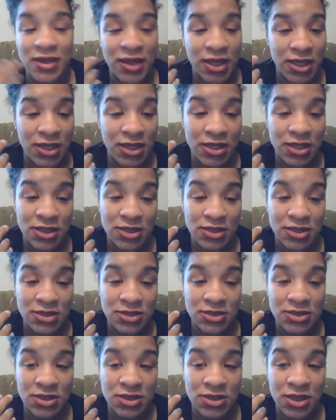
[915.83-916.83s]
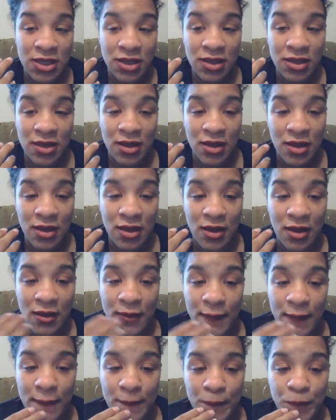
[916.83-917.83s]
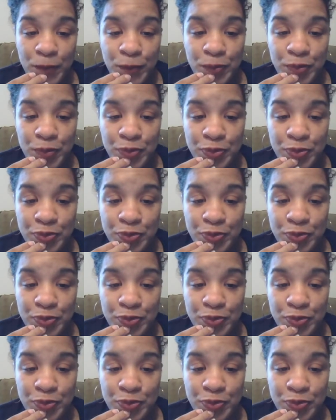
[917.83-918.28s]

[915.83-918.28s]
and um